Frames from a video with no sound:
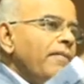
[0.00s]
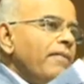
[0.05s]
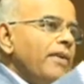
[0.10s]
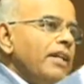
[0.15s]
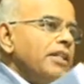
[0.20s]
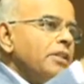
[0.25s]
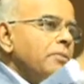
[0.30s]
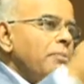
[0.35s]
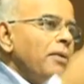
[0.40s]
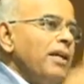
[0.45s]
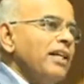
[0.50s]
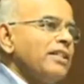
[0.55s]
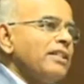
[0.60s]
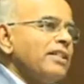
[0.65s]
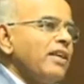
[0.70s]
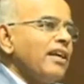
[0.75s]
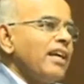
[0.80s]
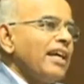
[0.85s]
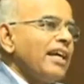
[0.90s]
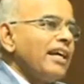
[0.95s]
evidence placed
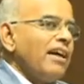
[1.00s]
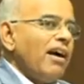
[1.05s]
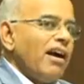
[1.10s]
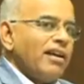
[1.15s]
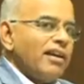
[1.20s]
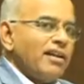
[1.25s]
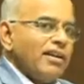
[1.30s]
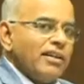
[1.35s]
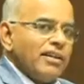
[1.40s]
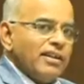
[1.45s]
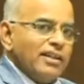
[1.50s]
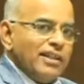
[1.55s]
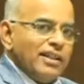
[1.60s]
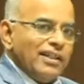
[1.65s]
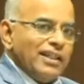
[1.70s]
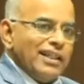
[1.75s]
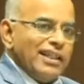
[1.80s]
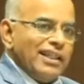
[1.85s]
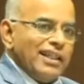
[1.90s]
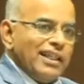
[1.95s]
on record
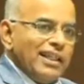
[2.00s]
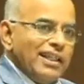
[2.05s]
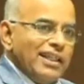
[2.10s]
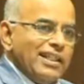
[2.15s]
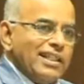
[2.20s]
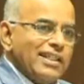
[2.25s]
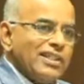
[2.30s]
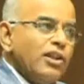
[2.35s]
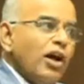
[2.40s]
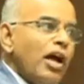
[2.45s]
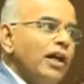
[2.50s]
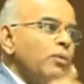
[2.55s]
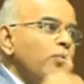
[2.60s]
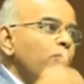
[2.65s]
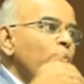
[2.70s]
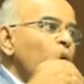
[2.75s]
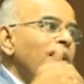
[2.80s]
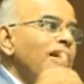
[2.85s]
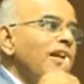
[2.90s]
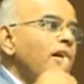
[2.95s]
is not
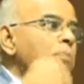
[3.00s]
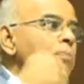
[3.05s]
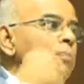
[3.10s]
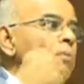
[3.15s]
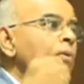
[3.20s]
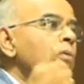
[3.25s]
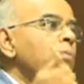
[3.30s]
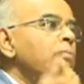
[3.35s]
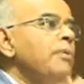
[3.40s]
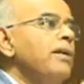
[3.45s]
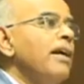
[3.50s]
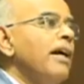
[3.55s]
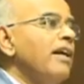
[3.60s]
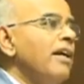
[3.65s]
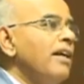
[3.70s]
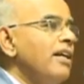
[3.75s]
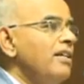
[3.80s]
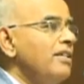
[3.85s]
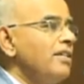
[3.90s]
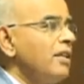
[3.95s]
one of proof beyond
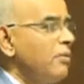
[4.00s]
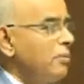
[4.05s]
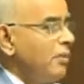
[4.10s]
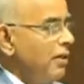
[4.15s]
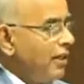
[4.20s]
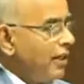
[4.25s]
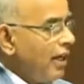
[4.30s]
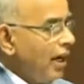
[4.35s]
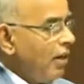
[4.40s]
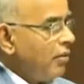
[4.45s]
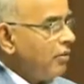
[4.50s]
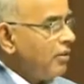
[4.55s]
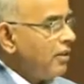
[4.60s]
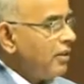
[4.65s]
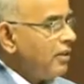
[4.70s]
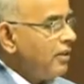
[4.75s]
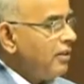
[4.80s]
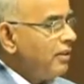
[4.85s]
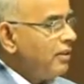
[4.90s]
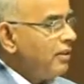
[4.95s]
reasonable doubt,
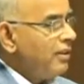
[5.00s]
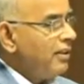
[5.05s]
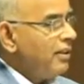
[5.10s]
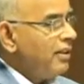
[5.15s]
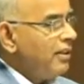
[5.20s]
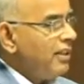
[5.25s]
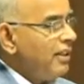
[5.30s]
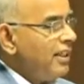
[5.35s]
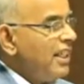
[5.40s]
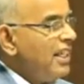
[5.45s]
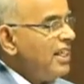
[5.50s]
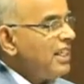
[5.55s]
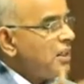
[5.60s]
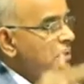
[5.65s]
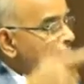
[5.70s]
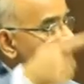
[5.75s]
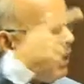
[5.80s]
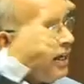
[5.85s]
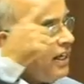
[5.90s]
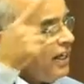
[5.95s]
in
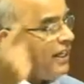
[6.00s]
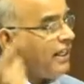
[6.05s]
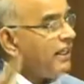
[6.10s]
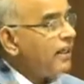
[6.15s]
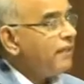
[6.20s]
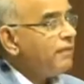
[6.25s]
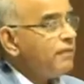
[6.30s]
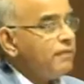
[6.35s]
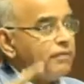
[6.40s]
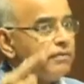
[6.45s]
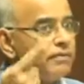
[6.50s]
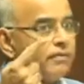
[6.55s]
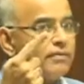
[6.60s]
spite of